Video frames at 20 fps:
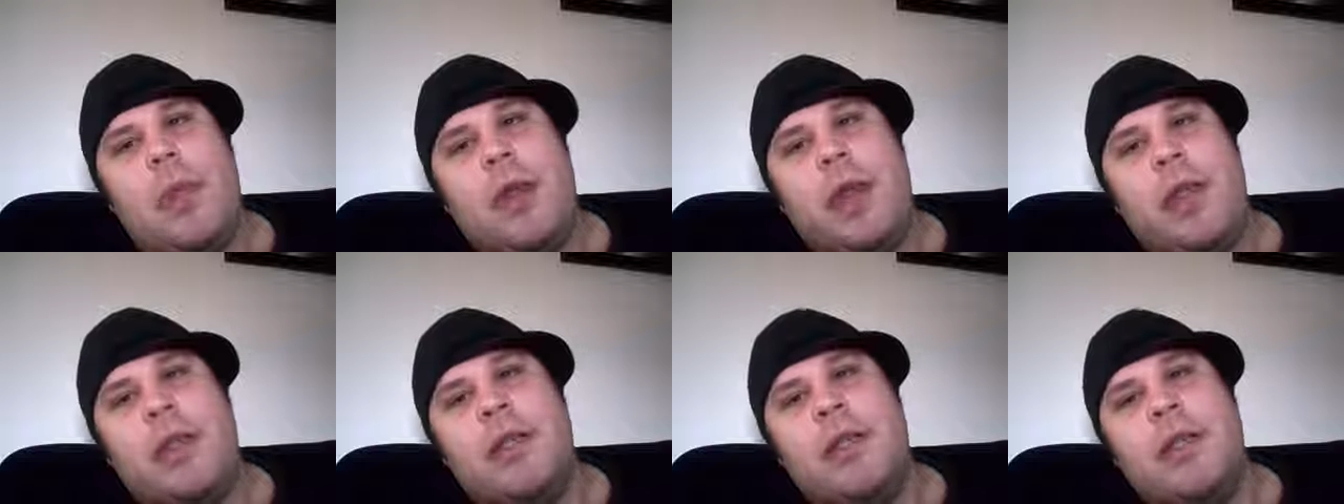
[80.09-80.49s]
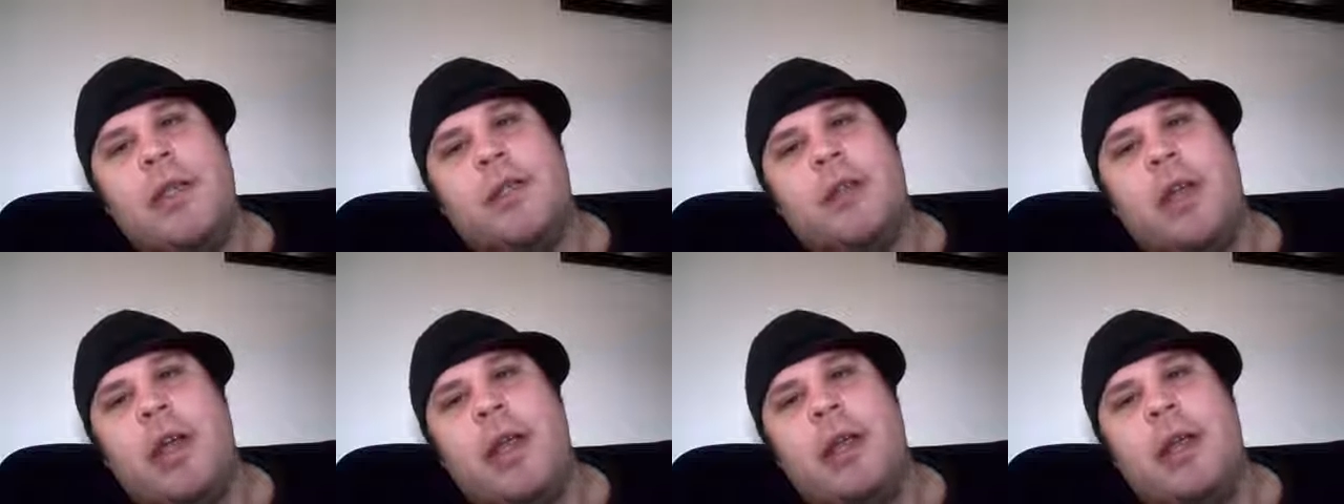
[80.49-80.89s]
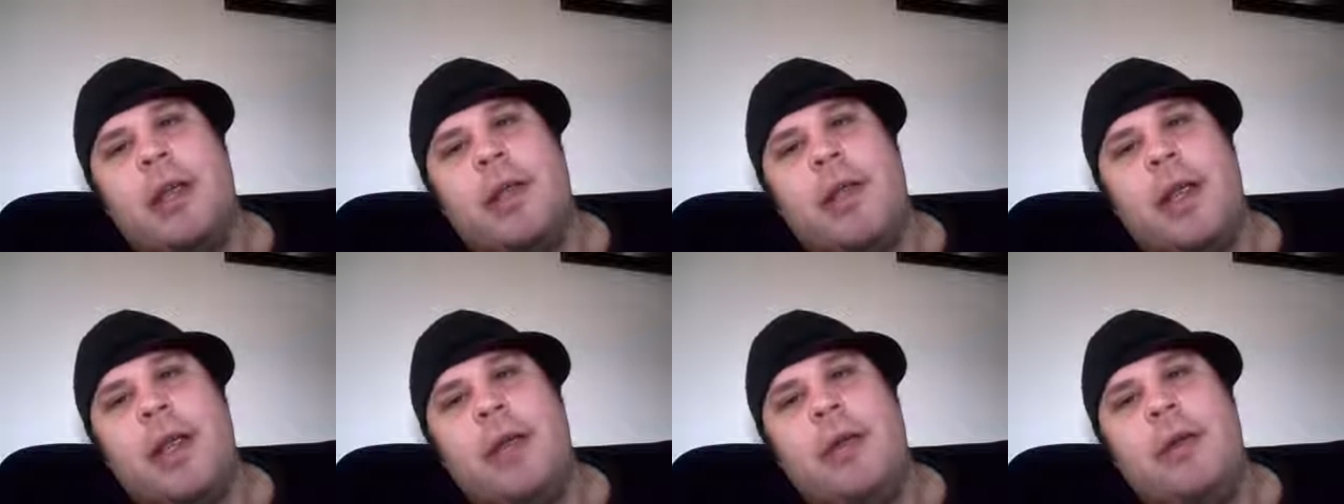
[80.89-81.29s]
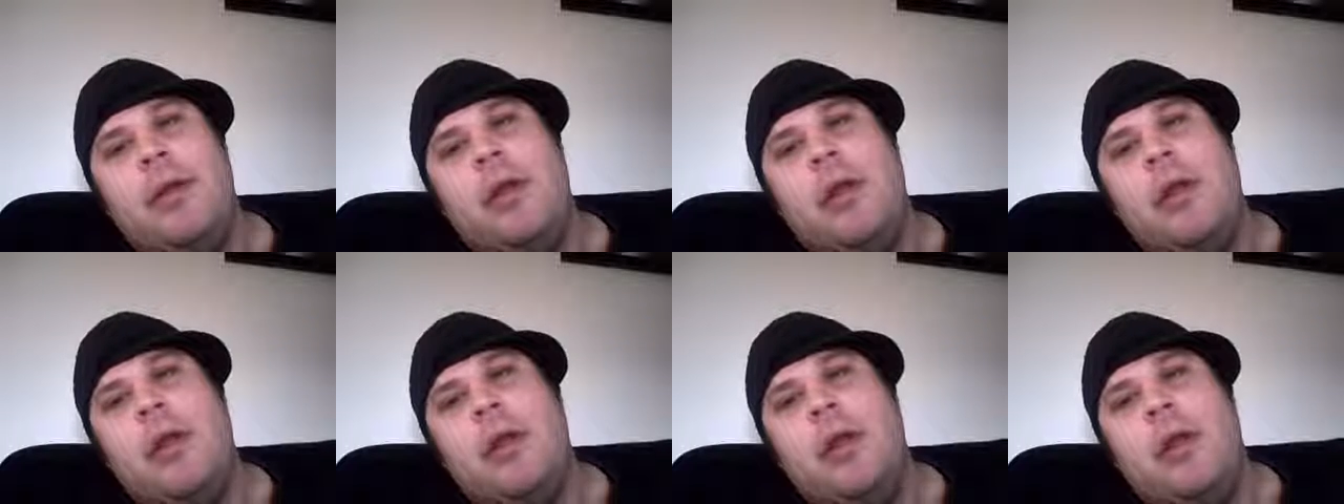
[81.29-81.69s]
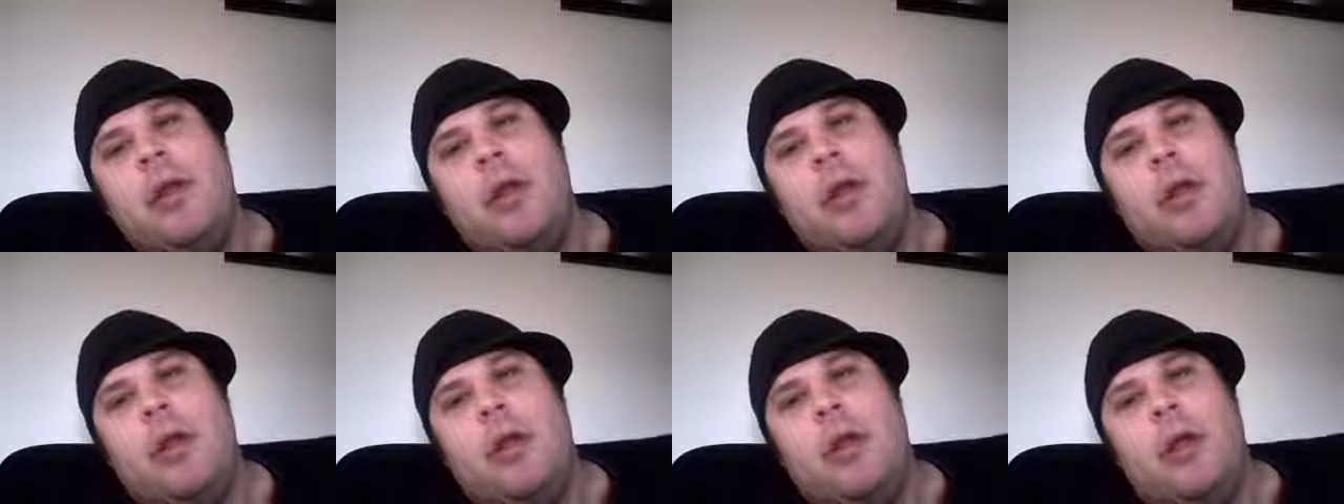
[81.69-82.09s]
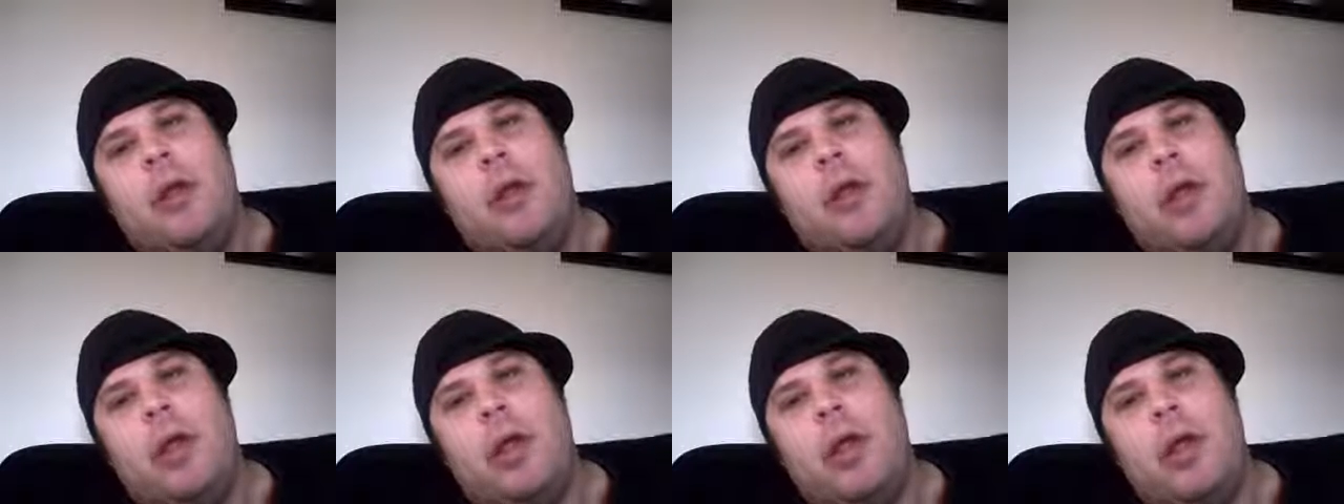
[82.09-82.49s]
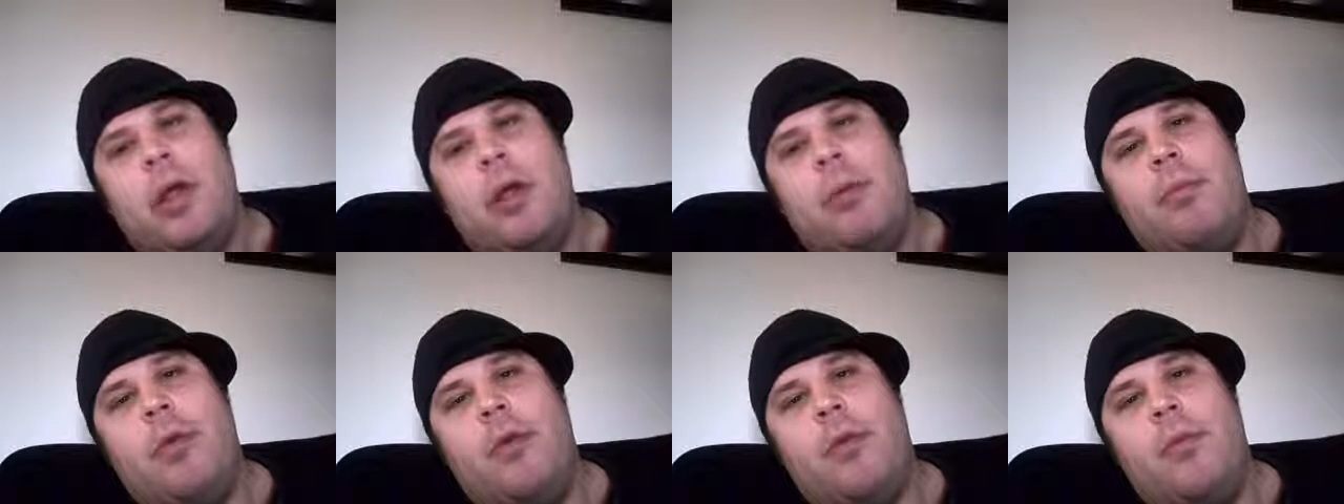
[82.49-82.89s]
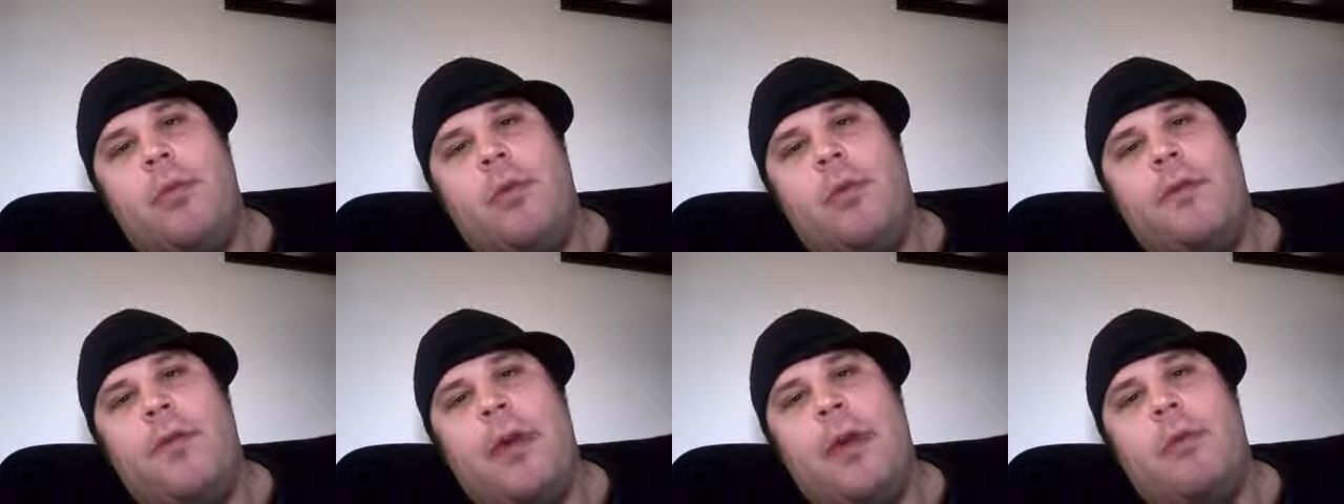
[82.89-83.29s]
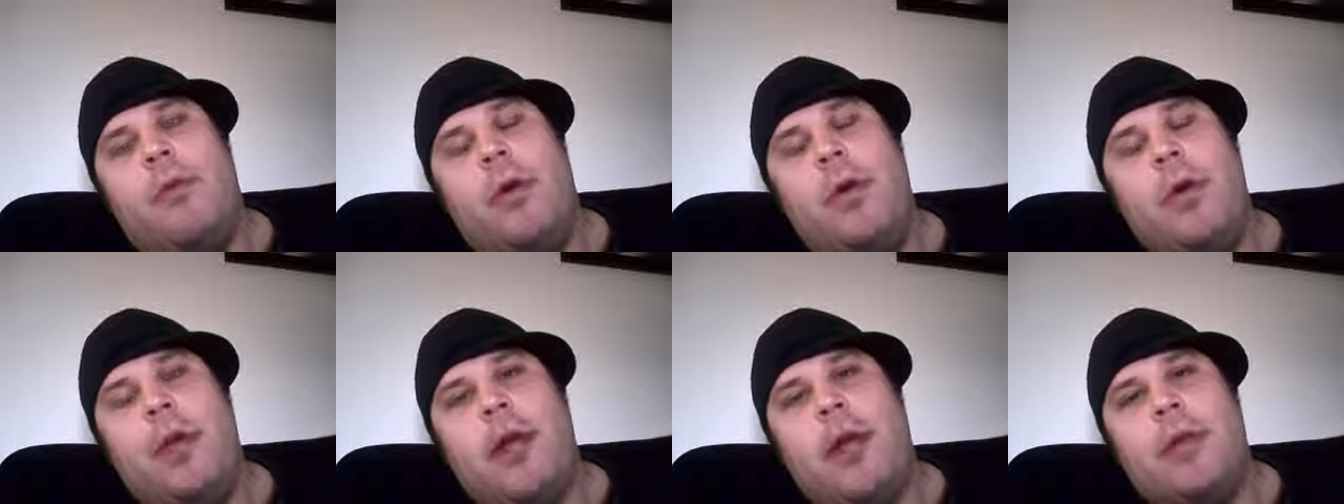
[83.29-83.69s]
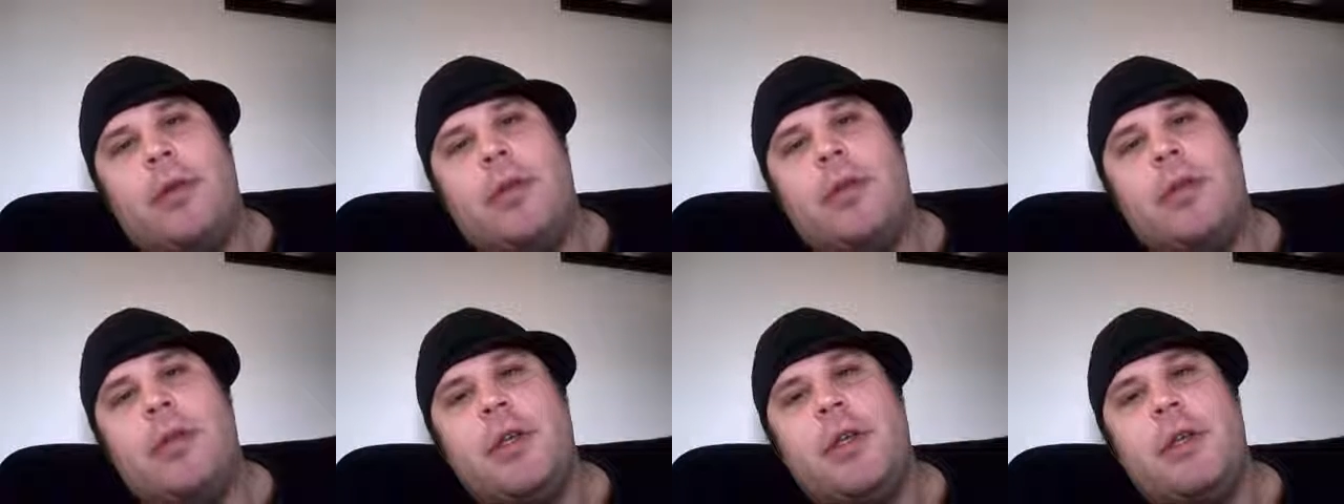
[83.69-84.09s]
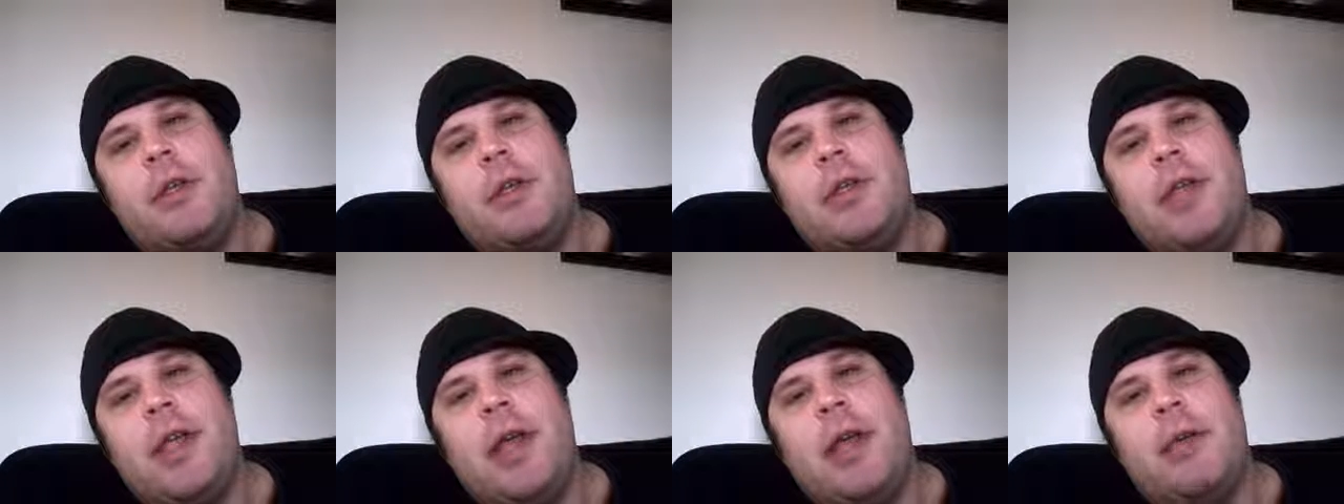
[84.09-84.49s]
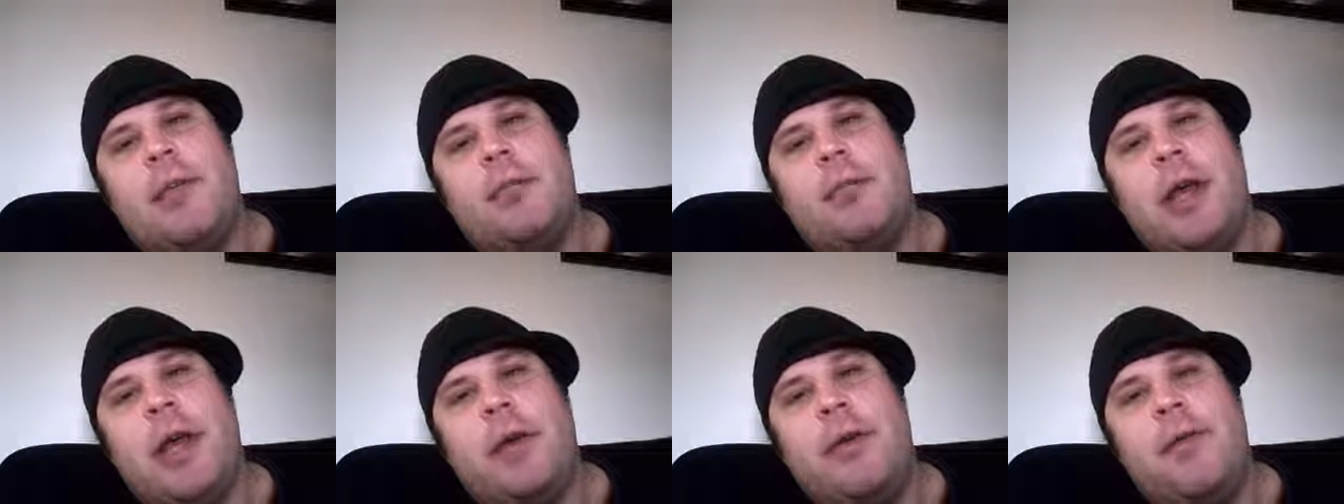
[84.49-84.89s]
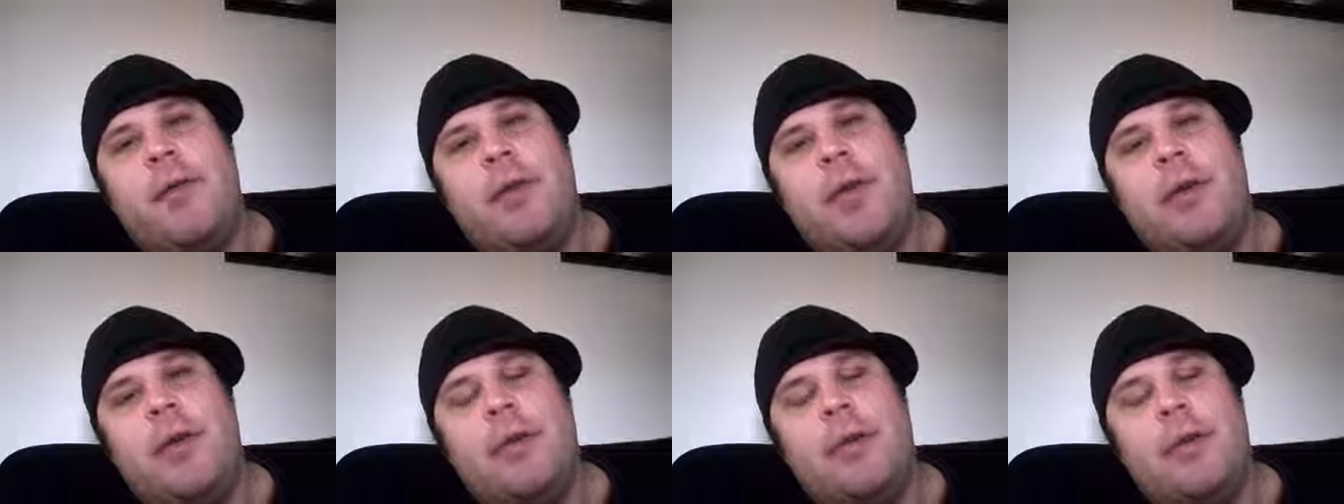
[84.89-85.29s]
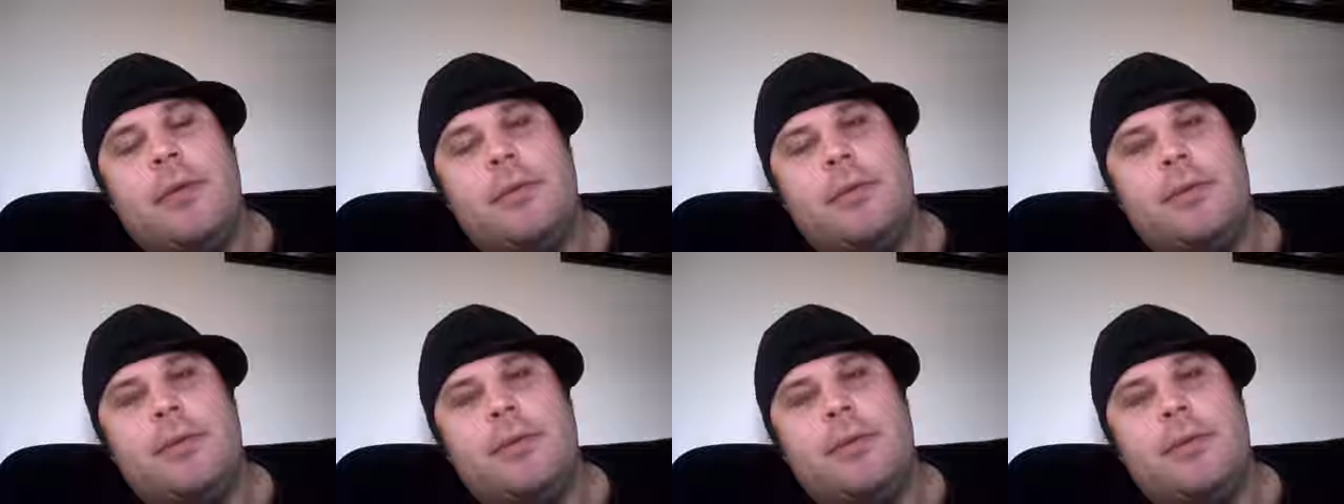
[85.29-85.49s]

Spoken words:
I actually traded in Modern Warfare 1 and 2 to get Battlefield,